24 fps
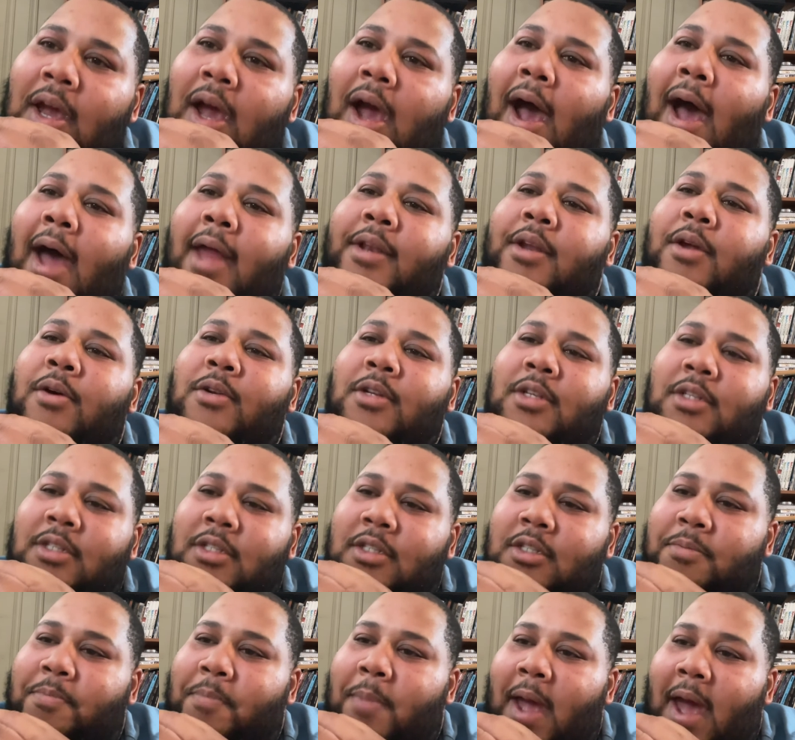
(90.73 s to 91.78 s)
I noticed
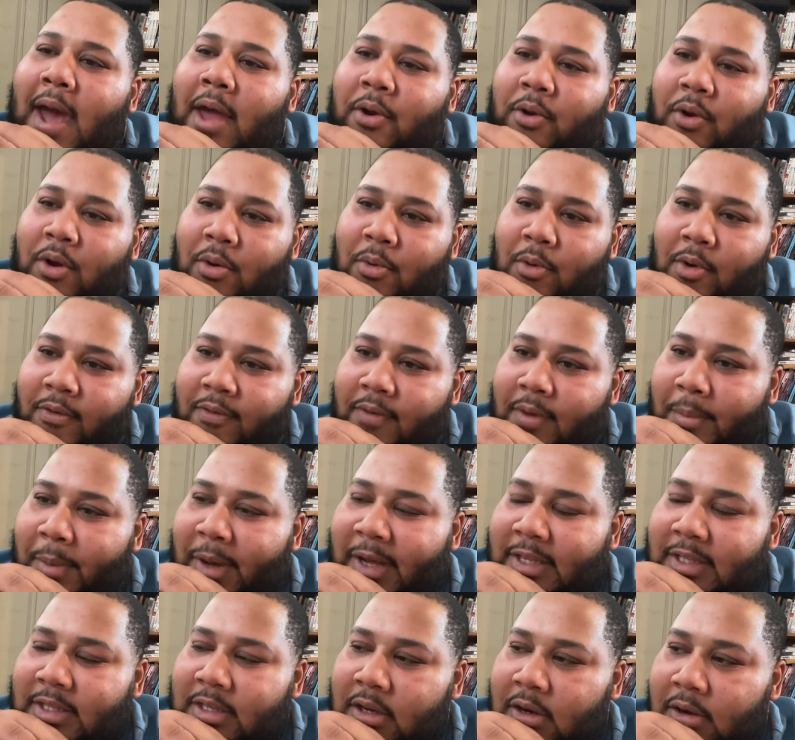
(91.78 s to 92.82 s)
this pattern within
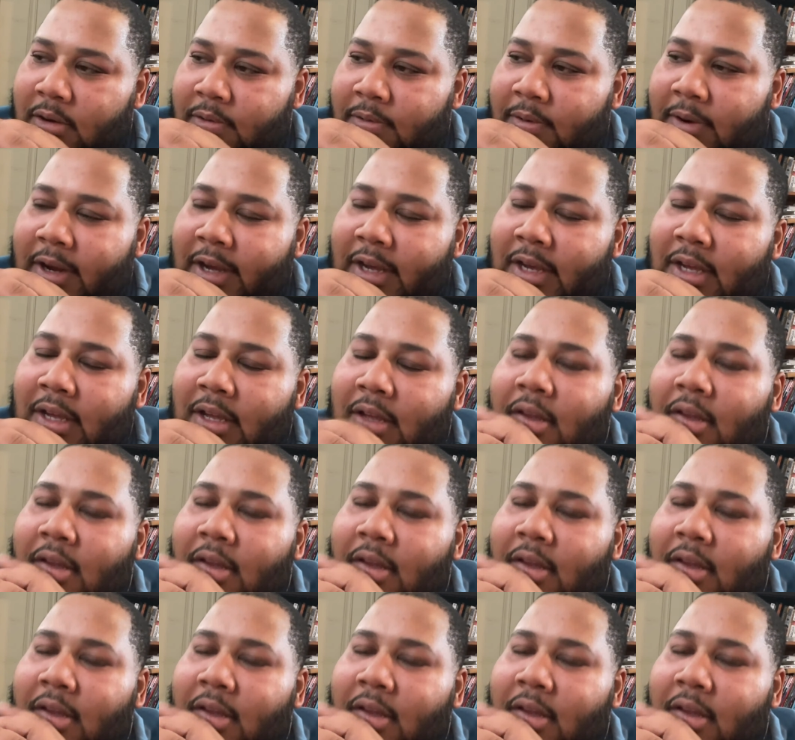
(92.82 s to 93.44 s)
myself, right?